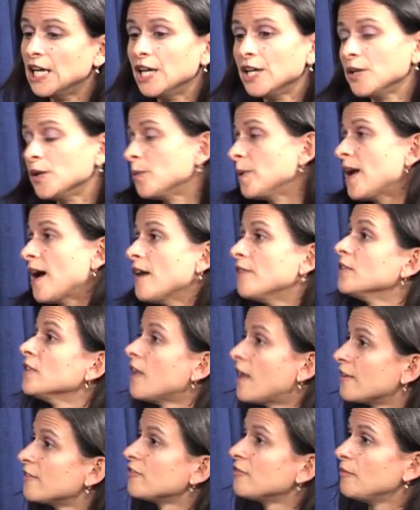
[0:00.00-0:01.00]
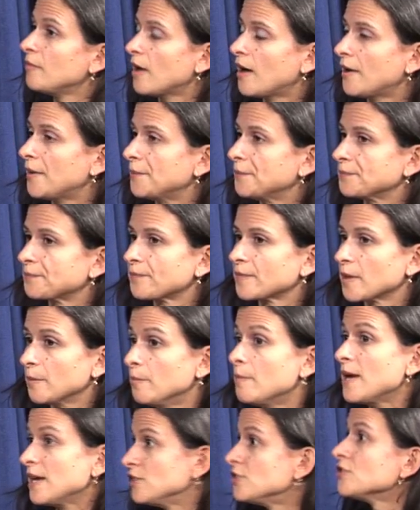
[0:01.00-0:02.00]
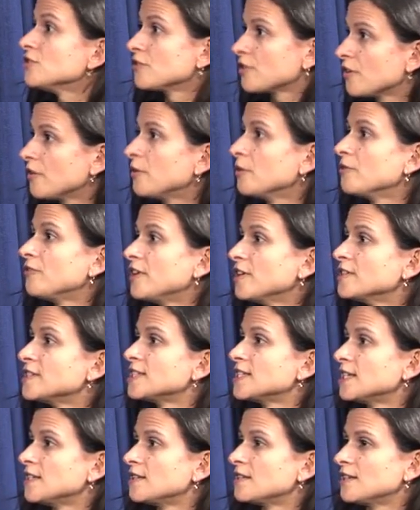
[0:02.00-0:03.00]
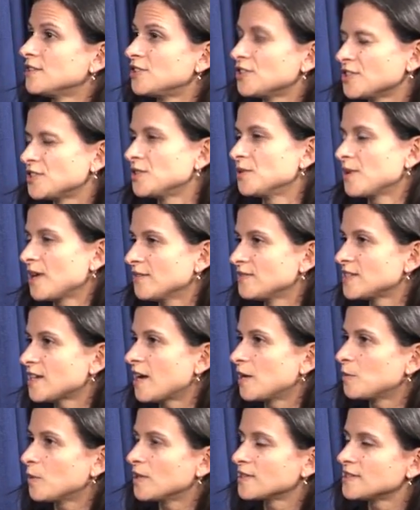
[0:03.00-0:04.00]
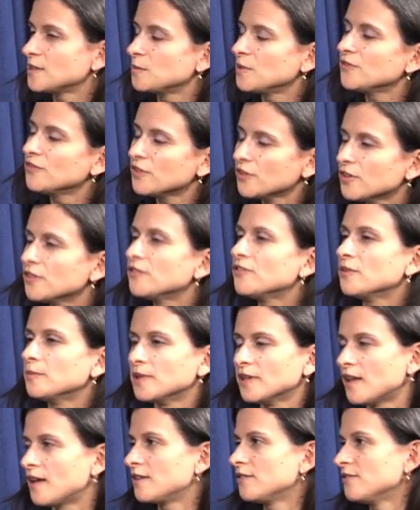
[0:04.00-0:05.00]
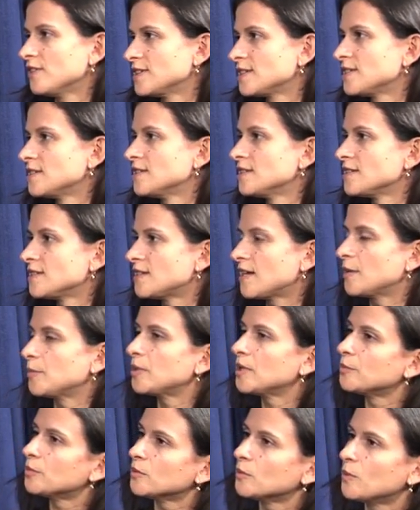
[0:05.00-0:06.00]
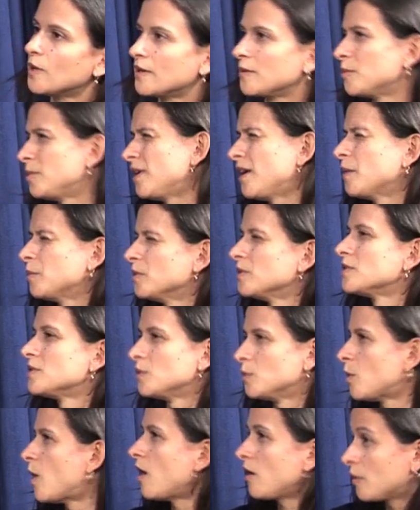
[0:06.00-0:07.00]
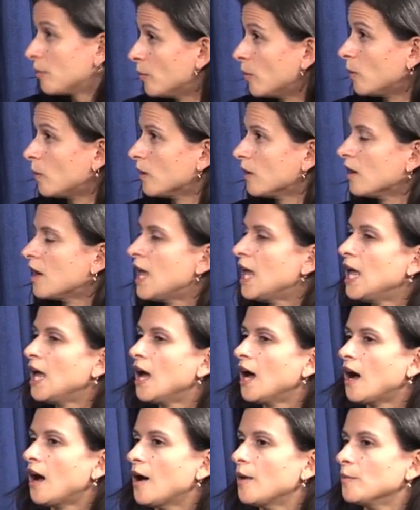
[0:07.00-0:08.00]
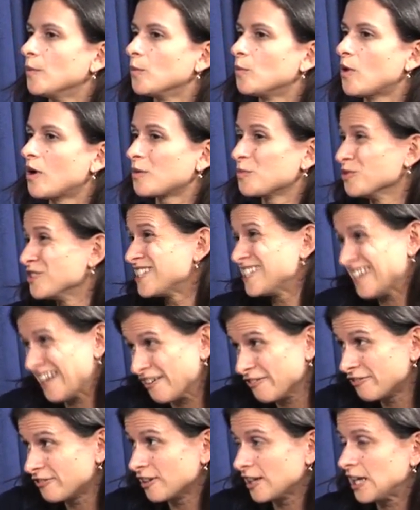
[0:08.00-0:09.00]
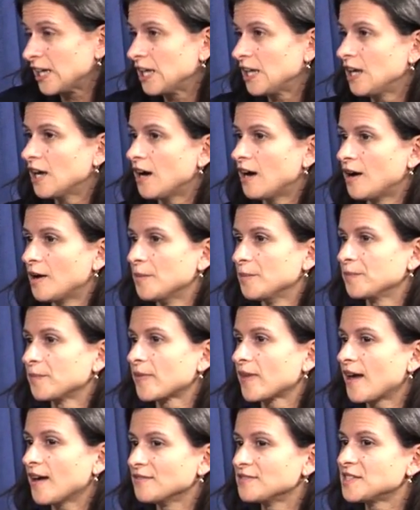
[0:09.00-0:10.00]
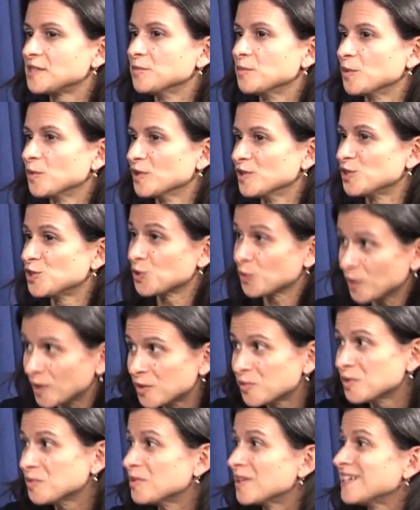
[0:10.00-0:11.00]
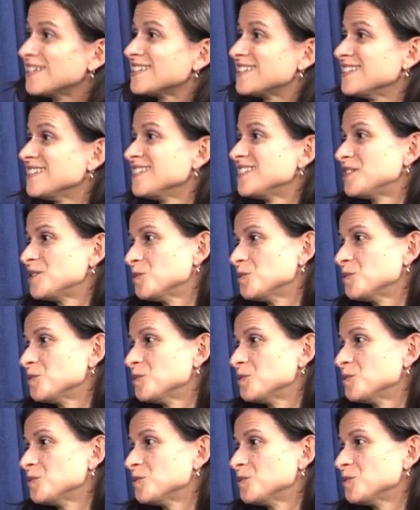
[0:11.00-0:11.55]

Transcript: you know, we have a lot of um, major thoroughfares that, that just don't have sidewalks, and we've heard from a lot of residents that people want to be able to walk more, um, walk more safely, um, have some more enjoyable places to